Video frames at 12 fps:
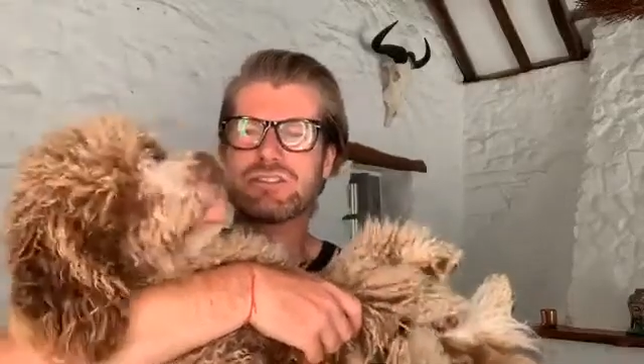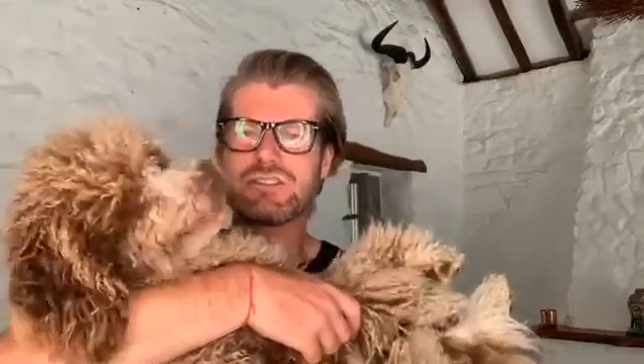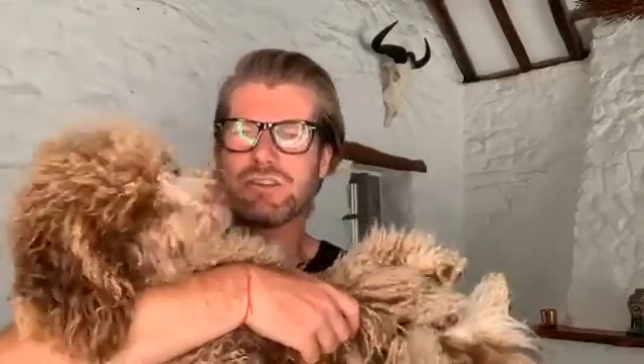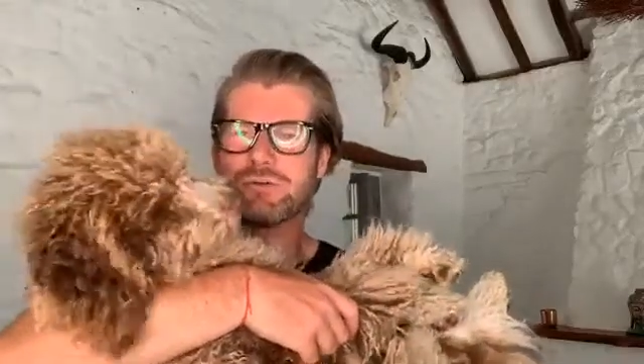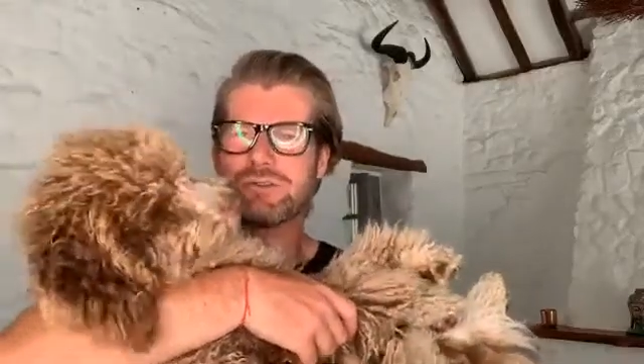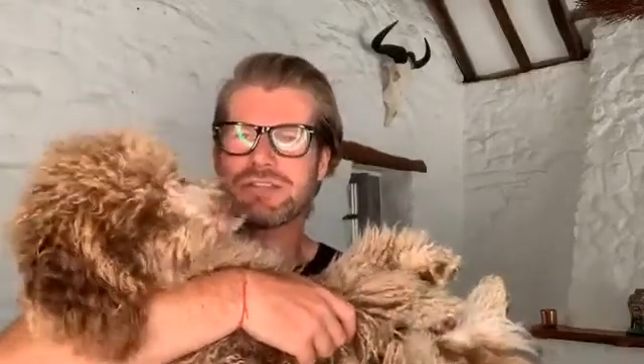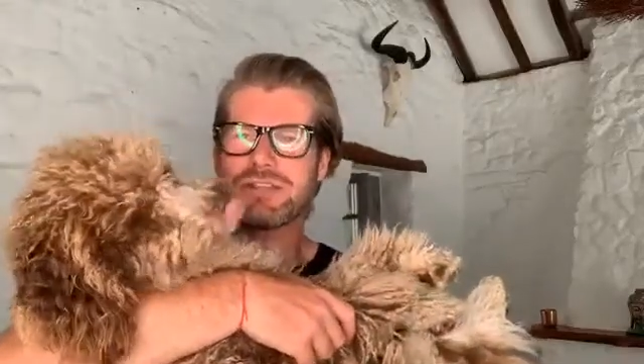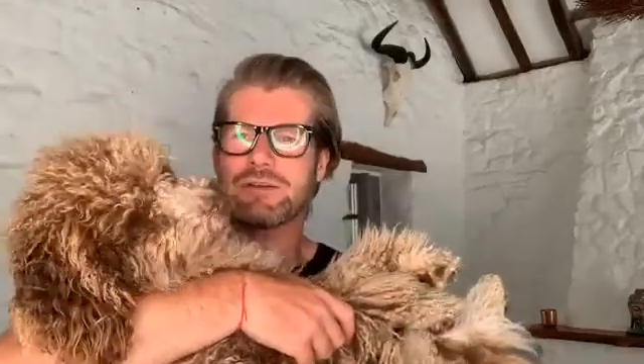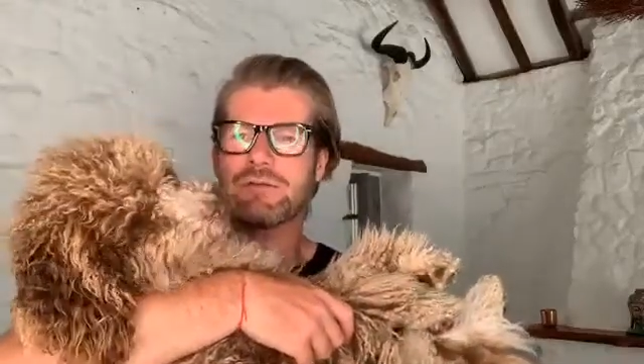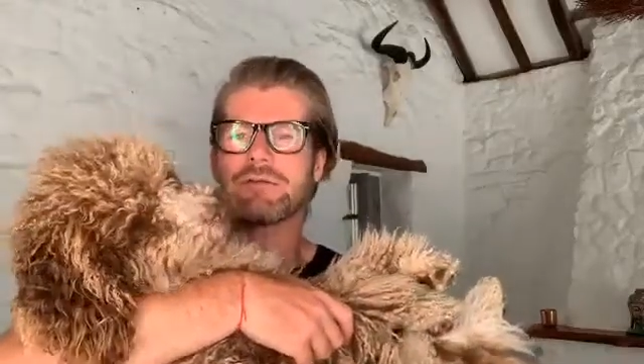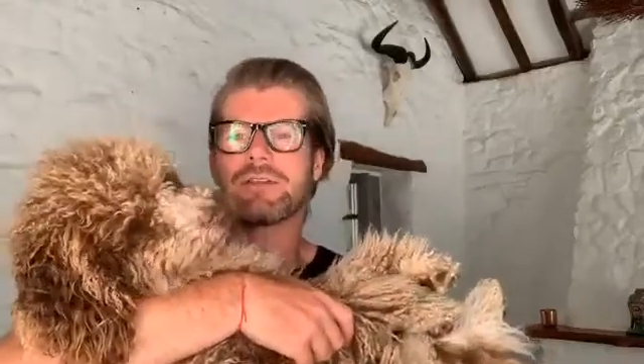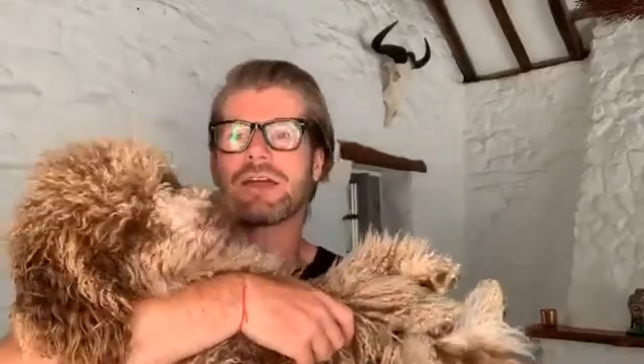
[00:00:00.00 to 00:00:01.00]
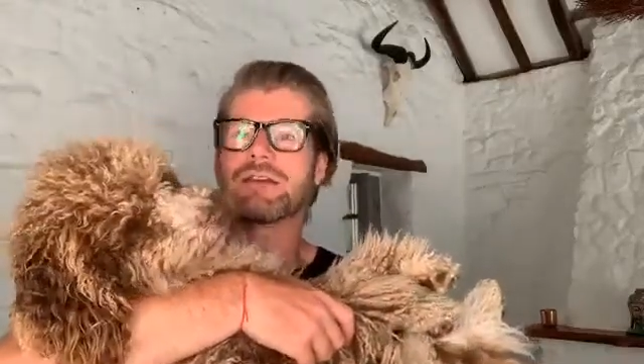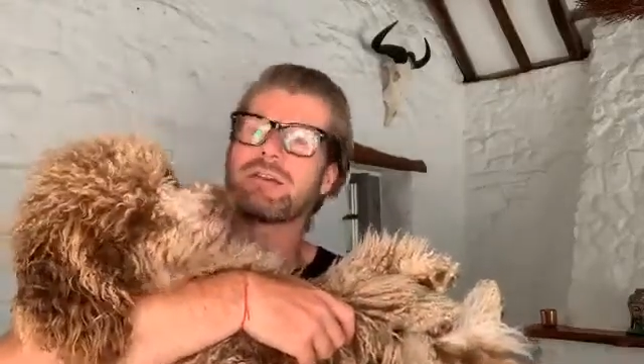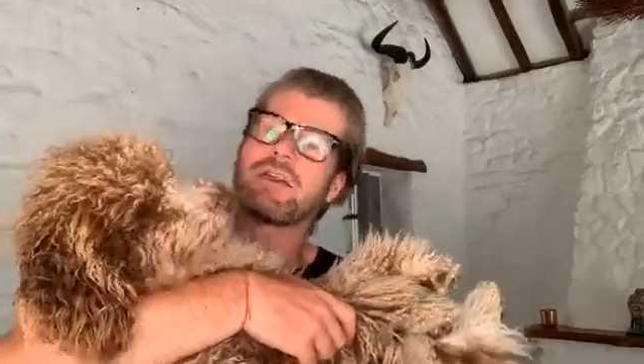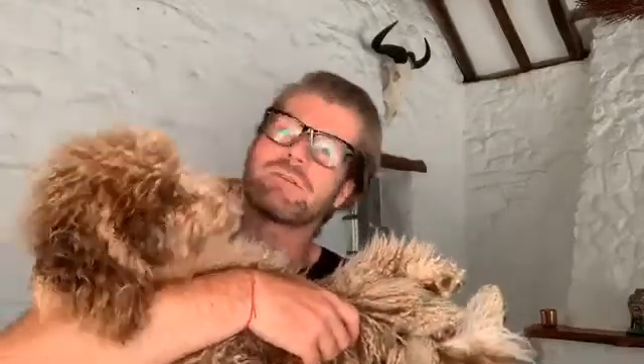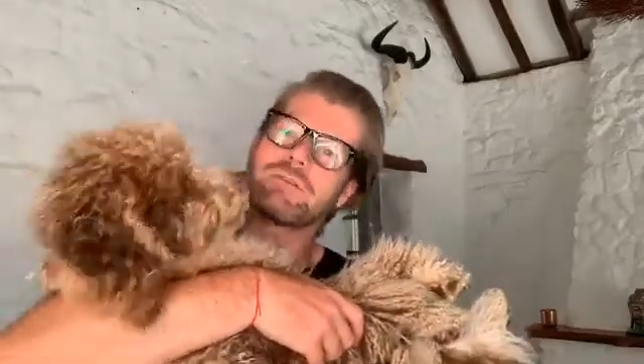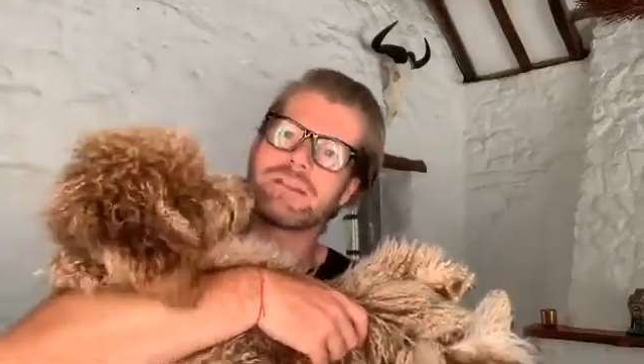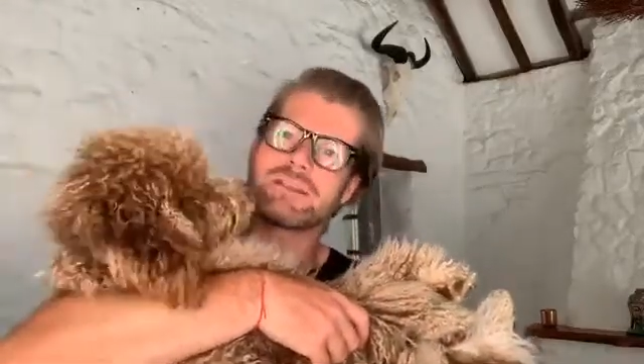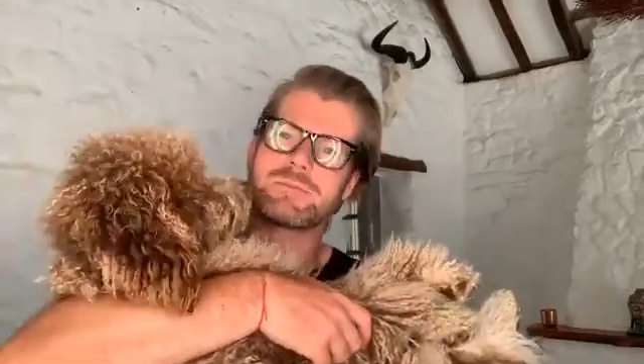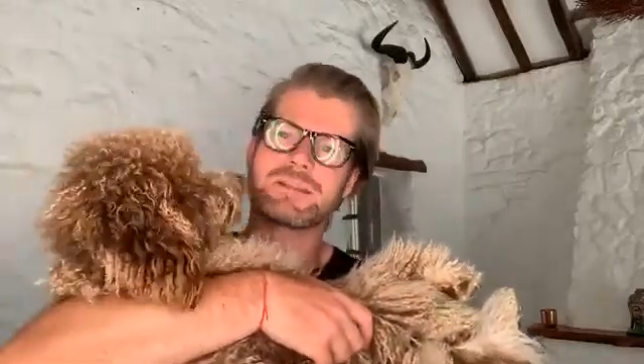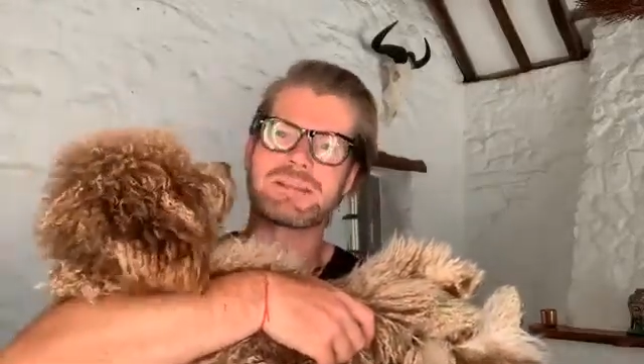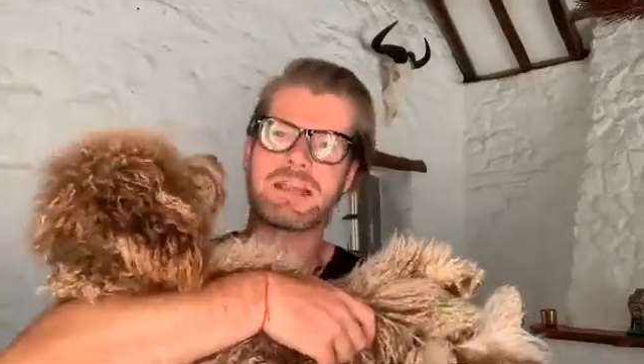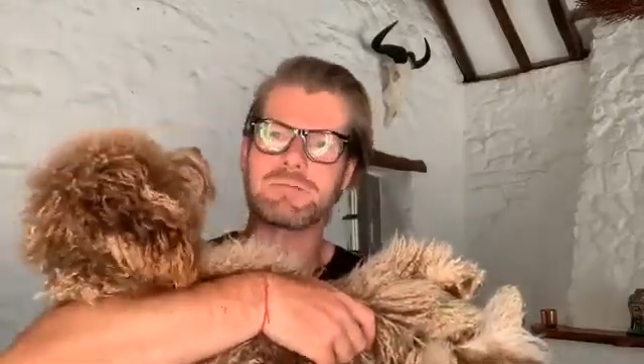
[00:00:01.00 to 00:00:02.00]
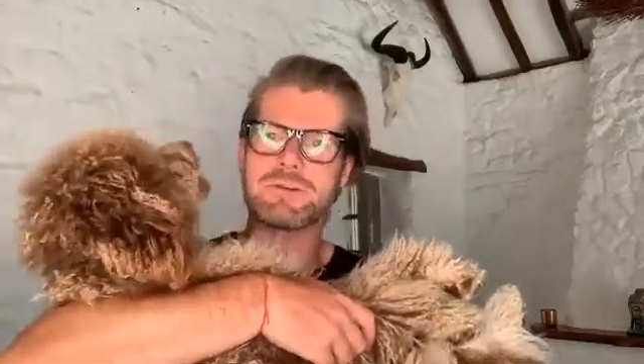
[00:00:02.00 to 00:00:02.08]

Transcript: due to, there you go, Kismet's getting